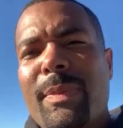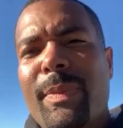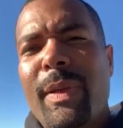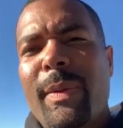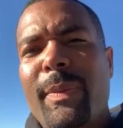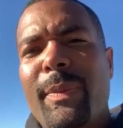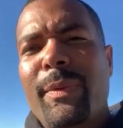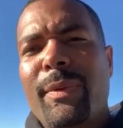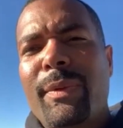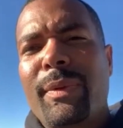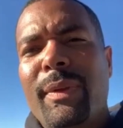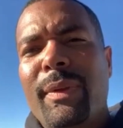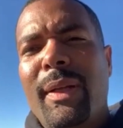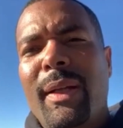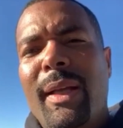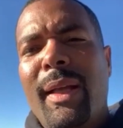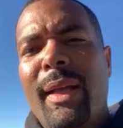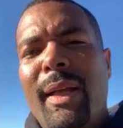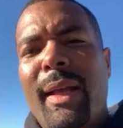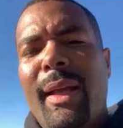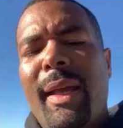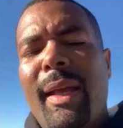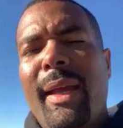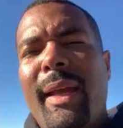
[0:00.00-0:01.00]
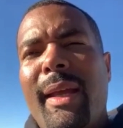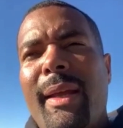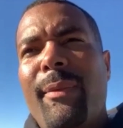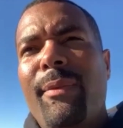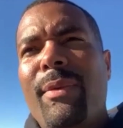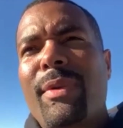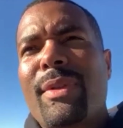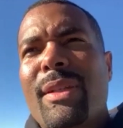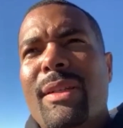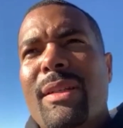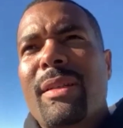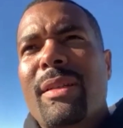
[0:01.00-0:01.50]
people, and
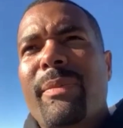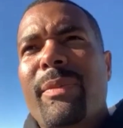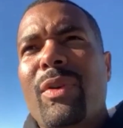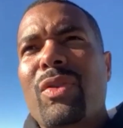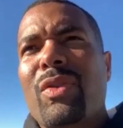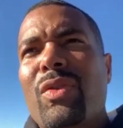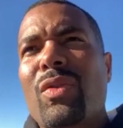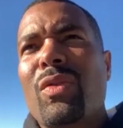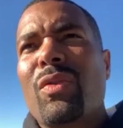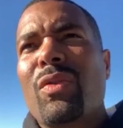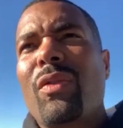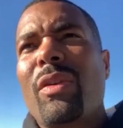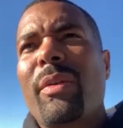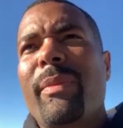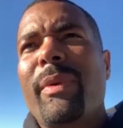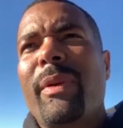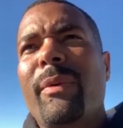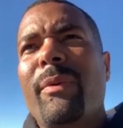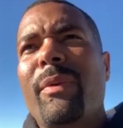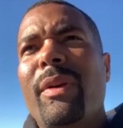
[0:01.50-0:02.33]
we just a mutual agreement.